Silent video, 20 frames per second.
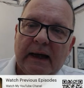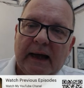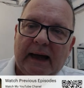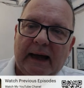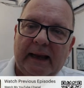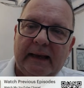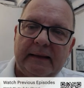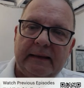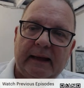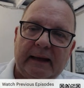
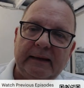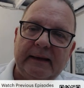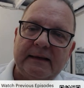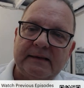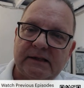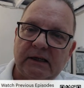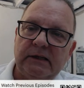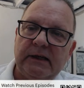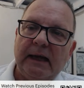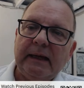and they
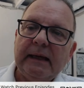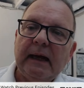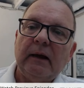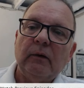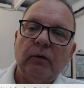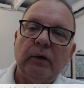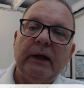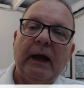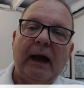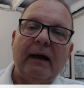say, yeah,
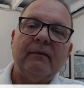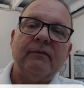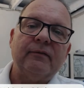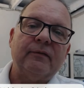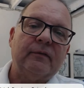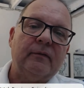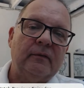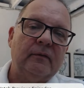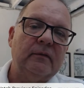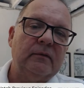we have
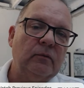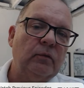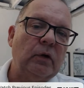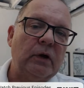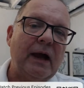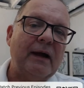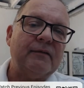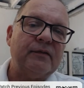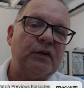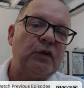
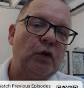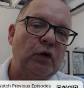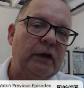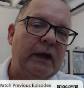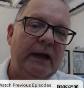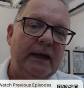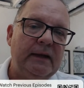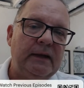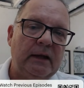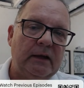
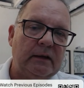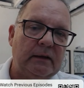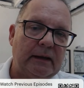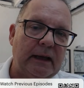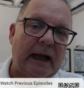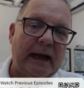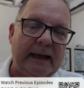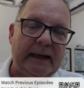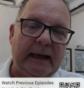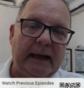circadian
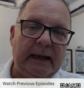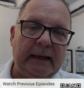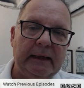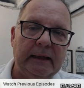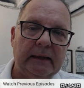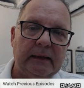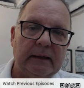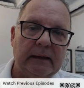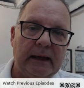lighting,